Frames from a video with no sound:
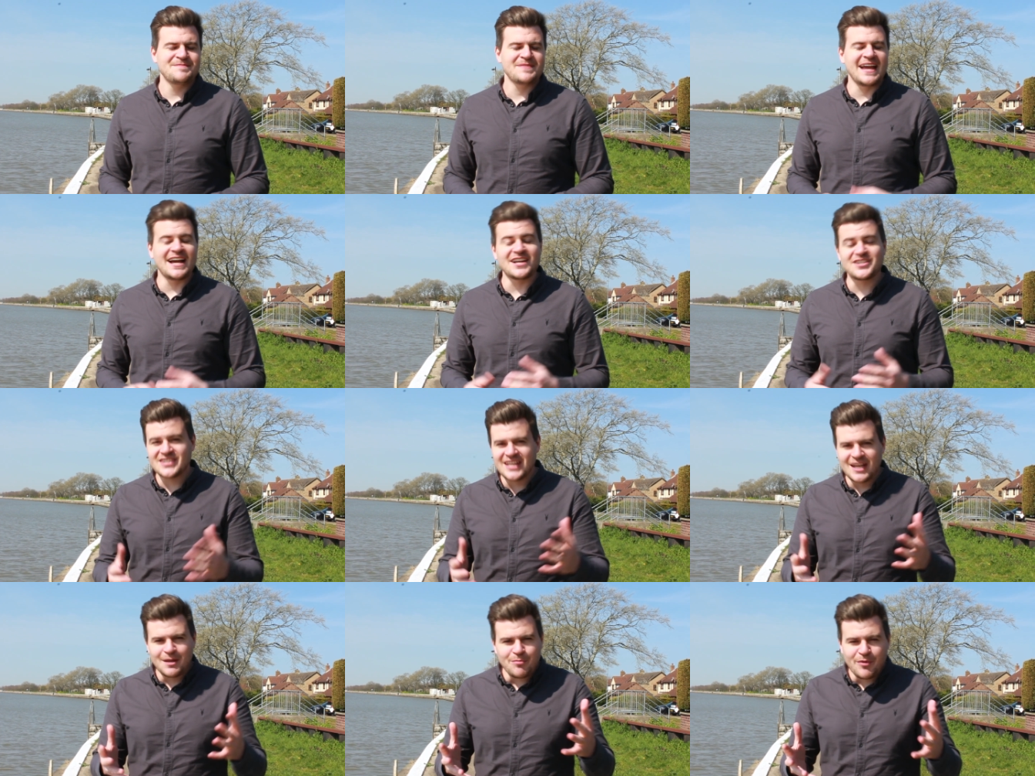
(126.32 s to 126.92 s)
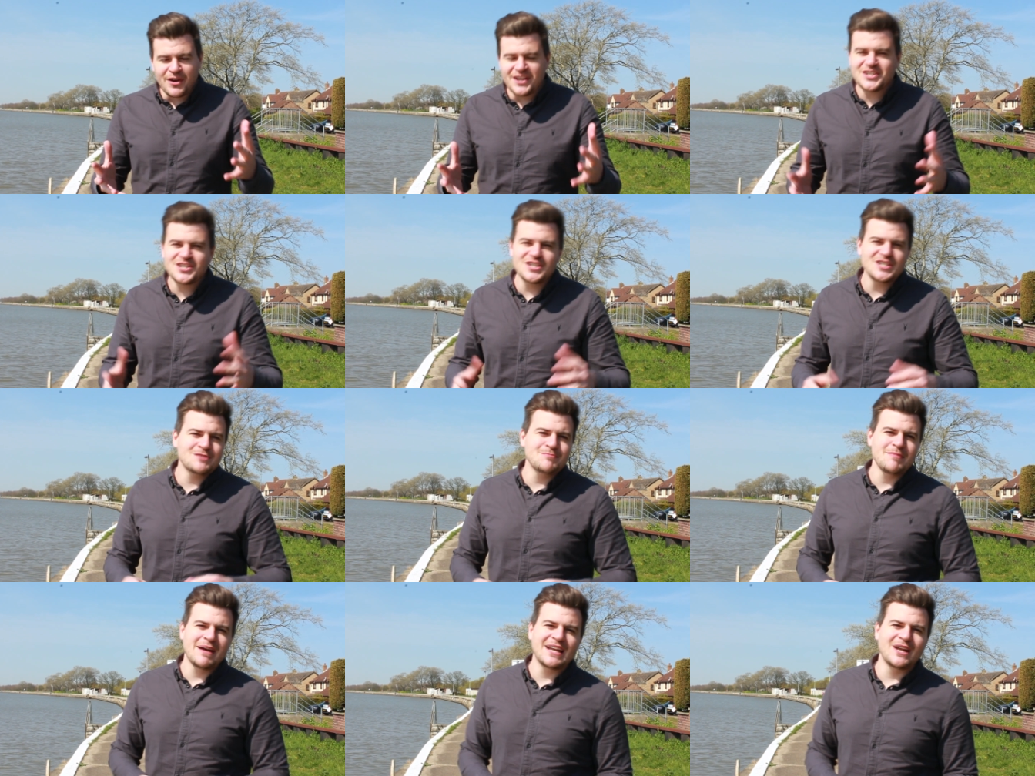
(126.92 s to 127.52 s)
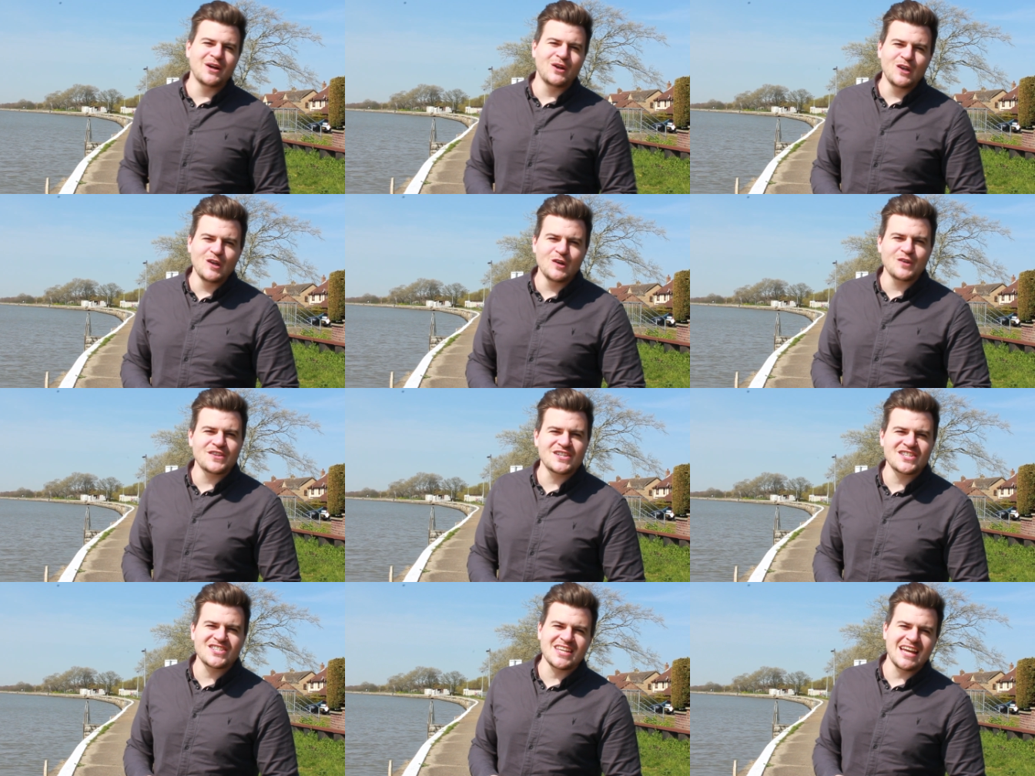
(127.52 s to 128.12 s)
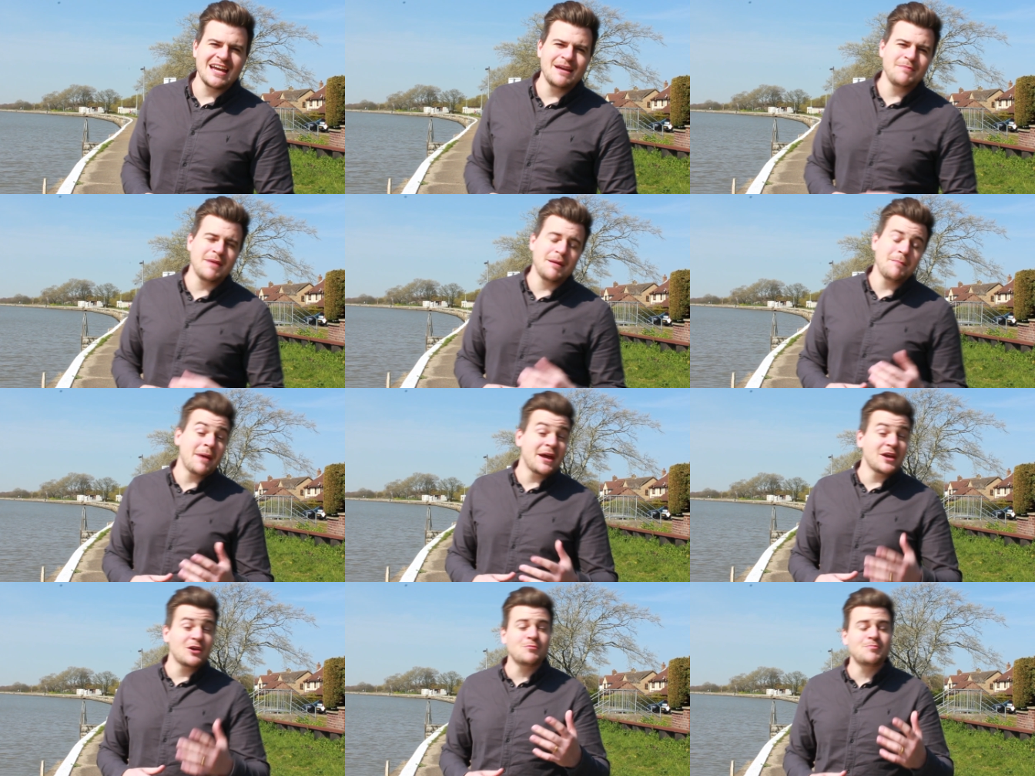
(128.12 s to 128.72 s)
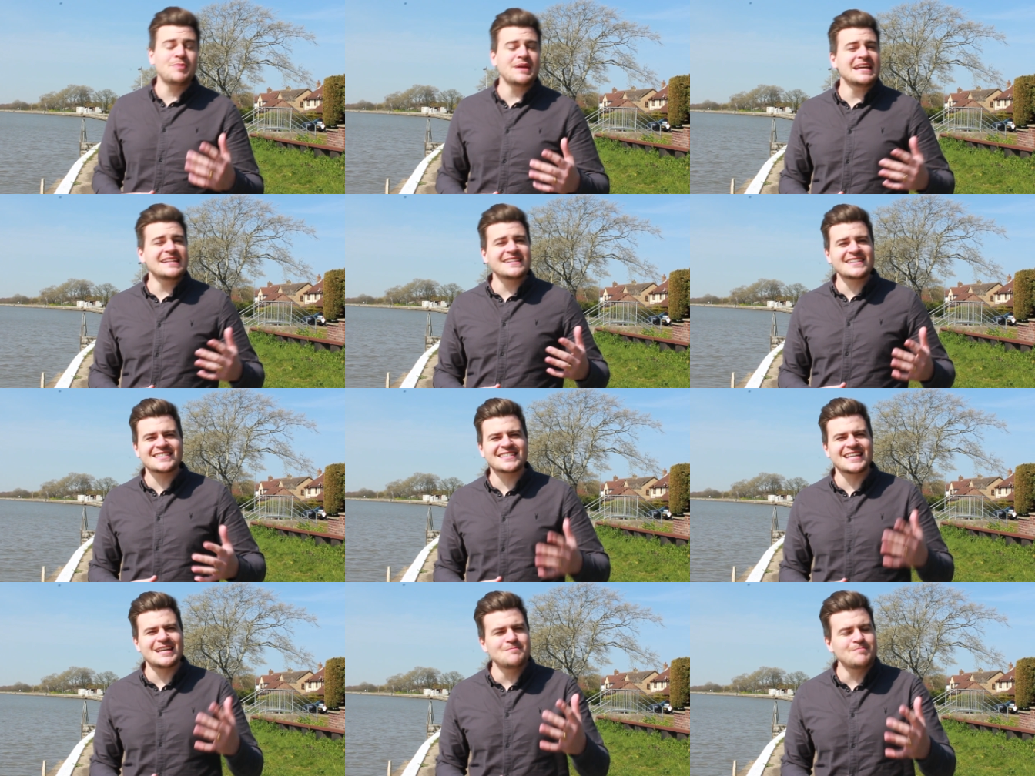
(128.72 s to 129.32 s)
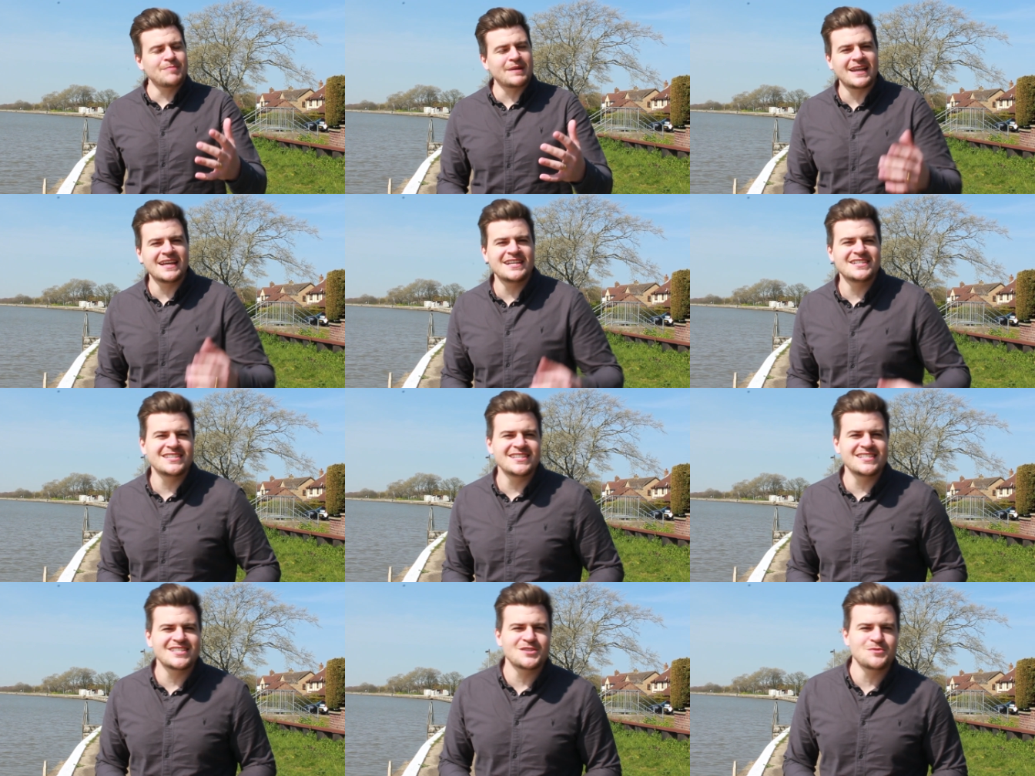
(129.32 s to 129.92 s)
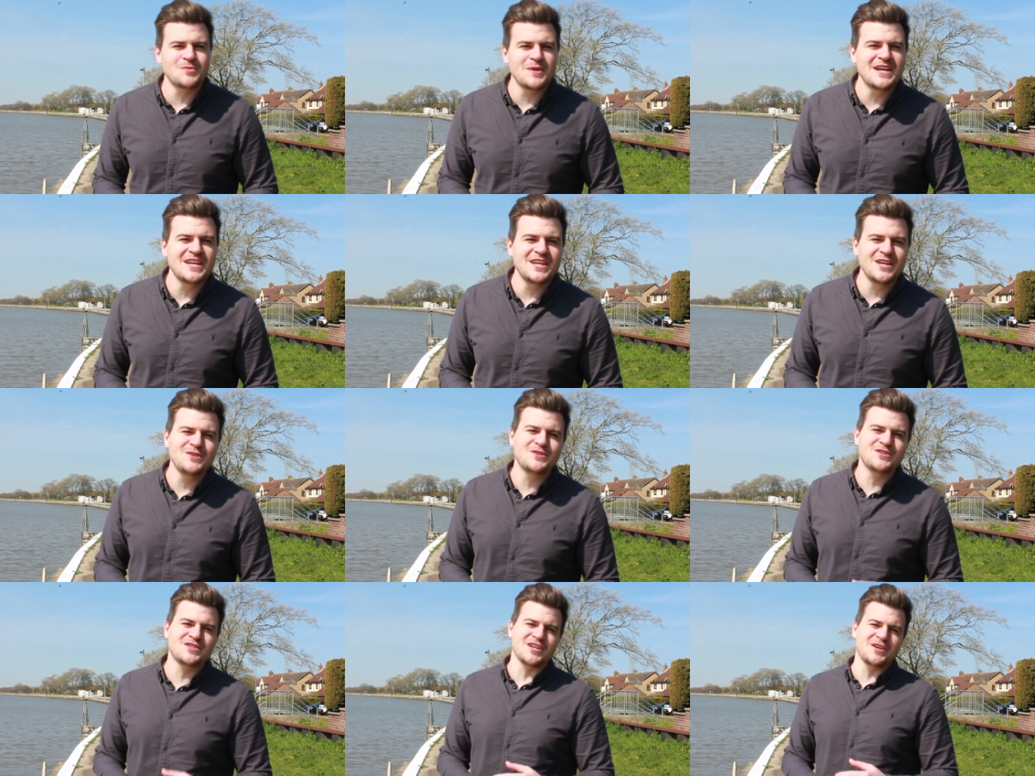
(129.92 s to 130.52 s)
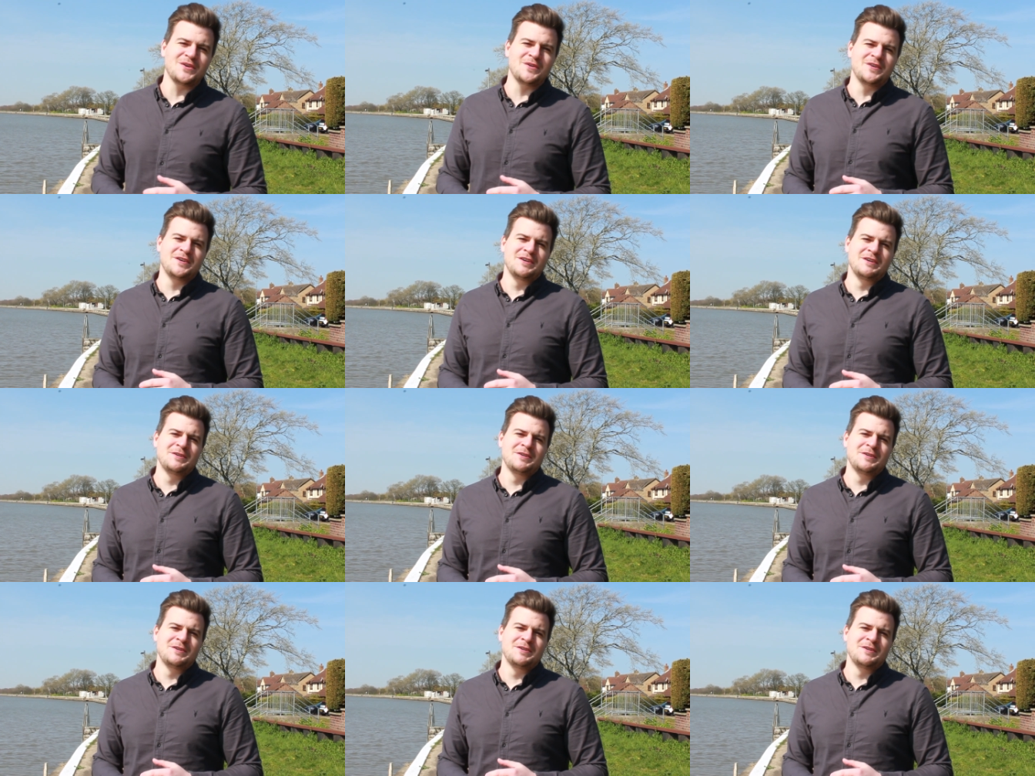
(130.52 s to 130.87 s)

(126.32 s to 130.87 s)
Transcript: Our celebrations may not look the same, they may not be in the same places as we are used to,